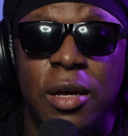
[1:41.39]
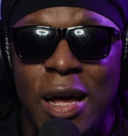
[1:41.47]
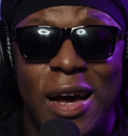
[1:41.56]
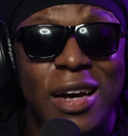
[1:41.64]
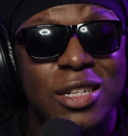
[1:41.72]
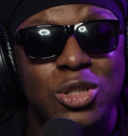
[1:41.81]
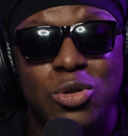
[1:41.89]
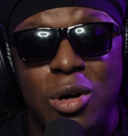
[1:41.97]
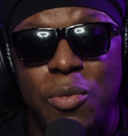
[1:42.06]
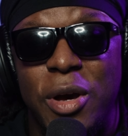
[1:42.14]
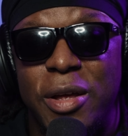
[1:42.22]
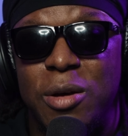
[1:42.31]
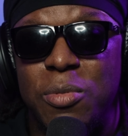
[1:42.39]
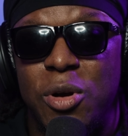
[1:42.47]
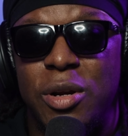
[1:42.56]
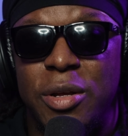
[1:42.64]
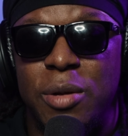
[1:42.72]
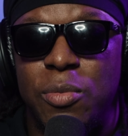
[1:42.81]
I enjoy waking up
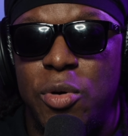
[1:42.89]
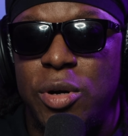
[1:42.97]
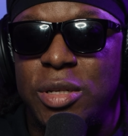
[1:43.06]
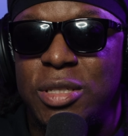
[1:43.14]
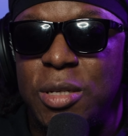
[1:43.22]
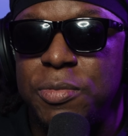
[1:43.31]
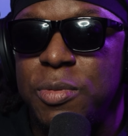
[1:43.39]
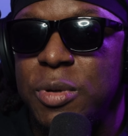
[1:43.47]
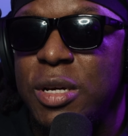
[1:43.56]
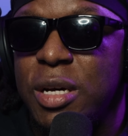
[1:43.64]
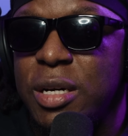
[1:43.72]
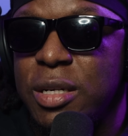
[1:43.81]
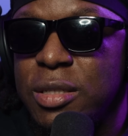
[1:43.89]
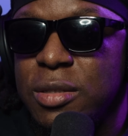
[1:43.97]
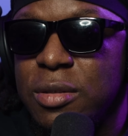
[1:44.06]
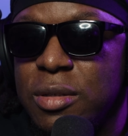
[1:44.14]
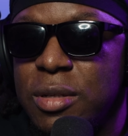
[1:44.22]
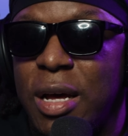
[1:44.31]
early in the morning simply because,
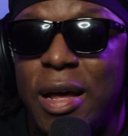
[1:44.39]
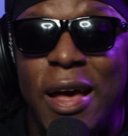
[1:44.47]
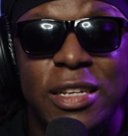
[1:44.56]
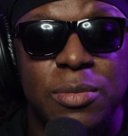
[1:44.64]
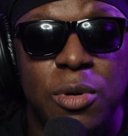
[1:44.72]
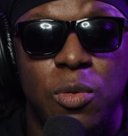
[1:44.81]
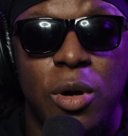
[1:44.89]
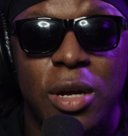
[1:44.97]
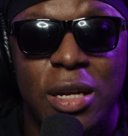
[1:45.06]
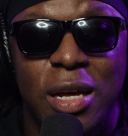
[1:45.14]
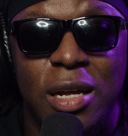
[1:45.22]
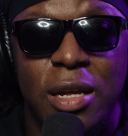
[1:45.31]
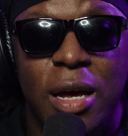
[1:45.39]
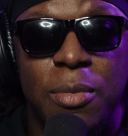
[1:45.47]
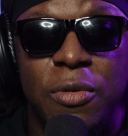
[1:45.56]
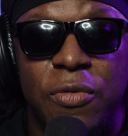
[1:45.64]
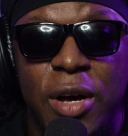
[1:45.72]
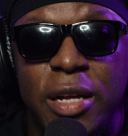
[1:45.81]
now it hasn't been working lately. I've
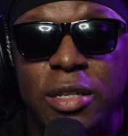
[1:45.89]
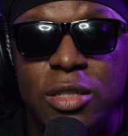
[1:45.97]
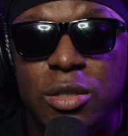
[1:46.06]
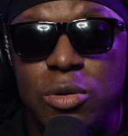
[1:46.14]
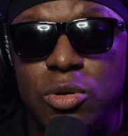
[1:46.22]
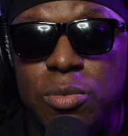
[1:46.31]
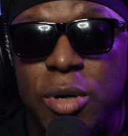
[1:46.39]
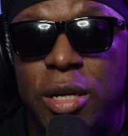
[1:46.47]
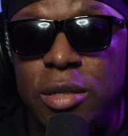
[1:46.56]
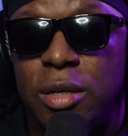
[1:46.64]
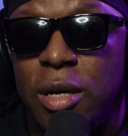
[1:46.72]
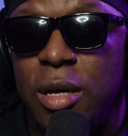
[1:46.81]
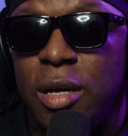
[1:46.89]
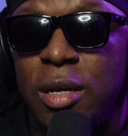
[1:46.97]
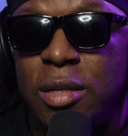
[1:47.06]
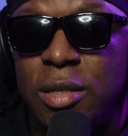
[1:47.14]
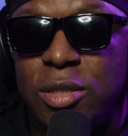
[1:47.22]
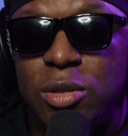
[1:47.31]
been fighting the snooze button.
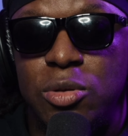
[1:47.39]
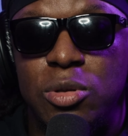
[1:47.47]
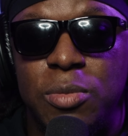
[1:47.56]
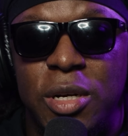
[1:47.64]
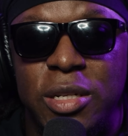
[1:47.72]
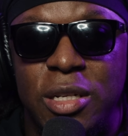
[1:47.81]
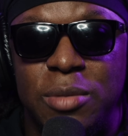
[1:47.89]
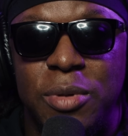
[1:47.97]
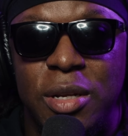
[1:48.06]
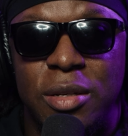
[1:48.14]
The snooze button has